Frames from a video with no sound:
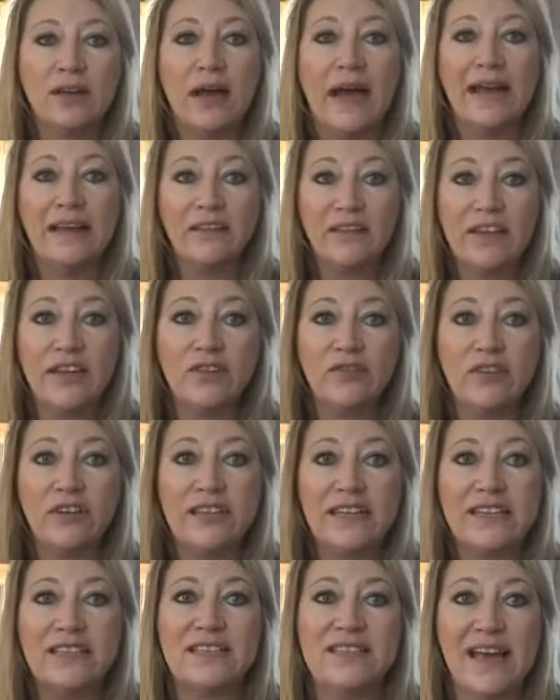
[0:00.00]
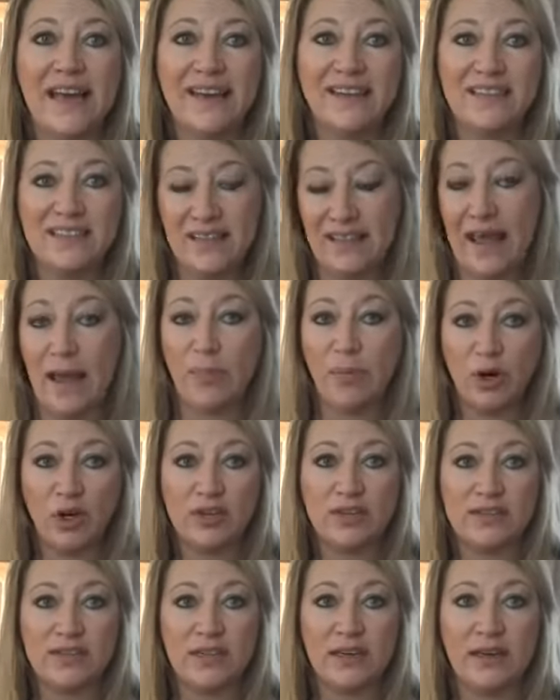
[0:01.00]
I literally said to that
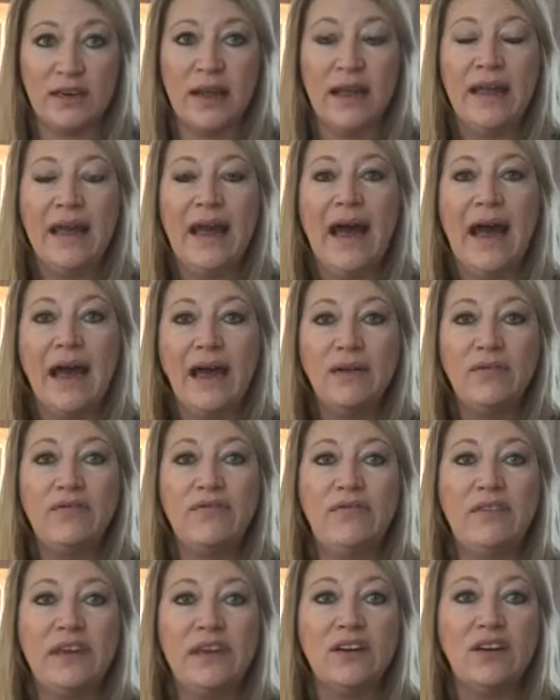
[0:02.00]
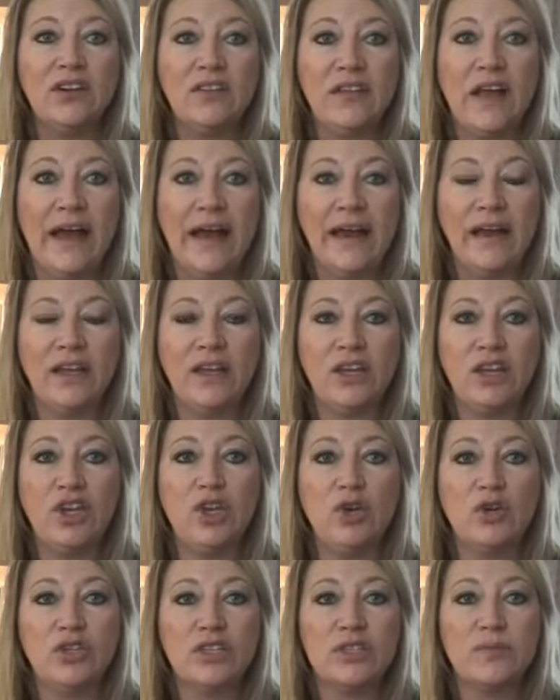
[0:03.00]
person, I feel like
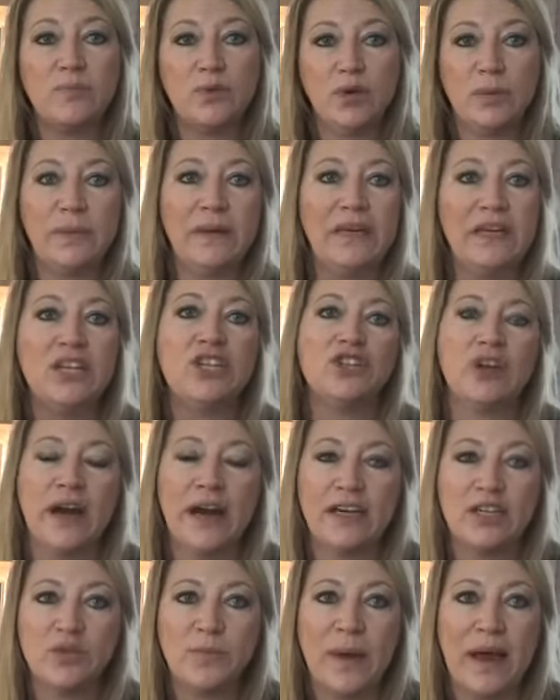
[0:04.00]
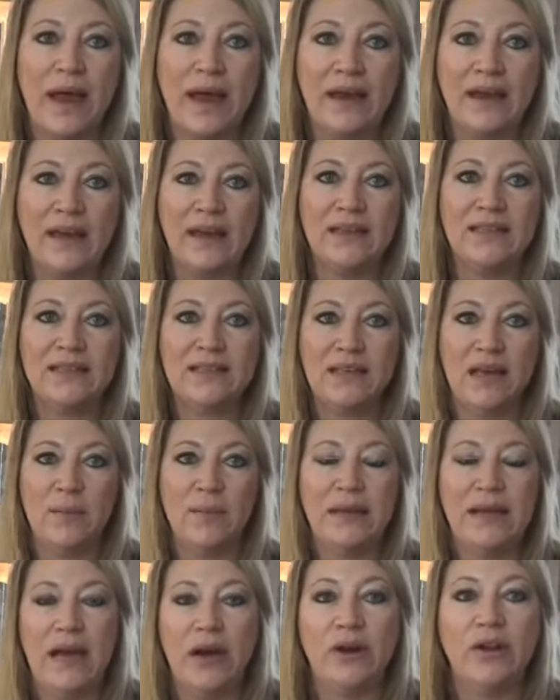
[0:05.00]
you just put me in a trash bag and set
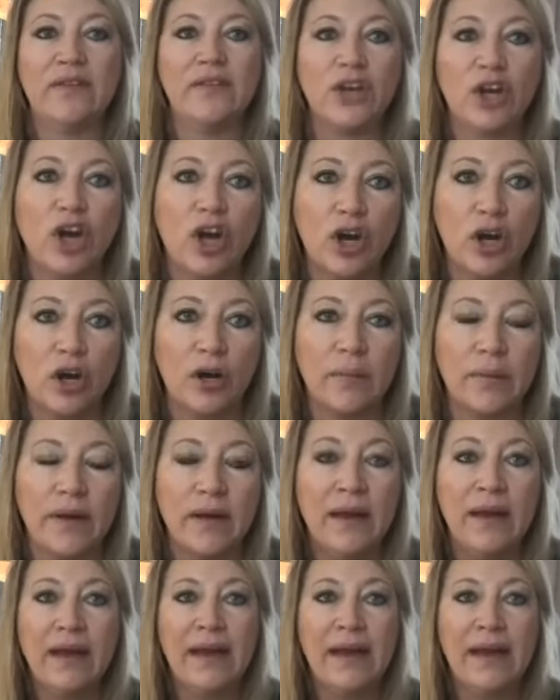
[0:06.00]
me out at the curb,